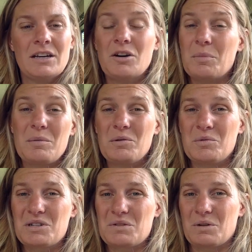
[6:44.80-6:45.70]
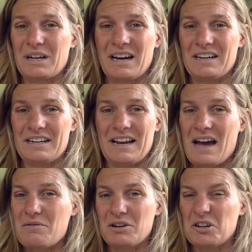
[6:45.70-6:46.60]
Maybe we just want to cut it
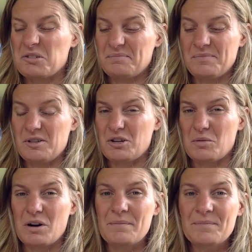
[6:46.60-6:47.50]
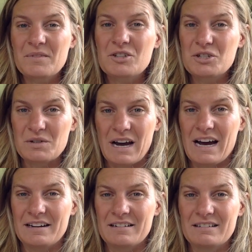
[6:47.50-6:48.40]
now and go, you know what? Too
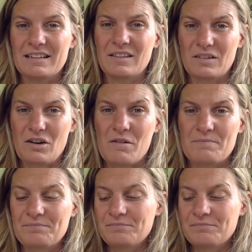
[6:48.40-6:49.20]
hard. Let's stop.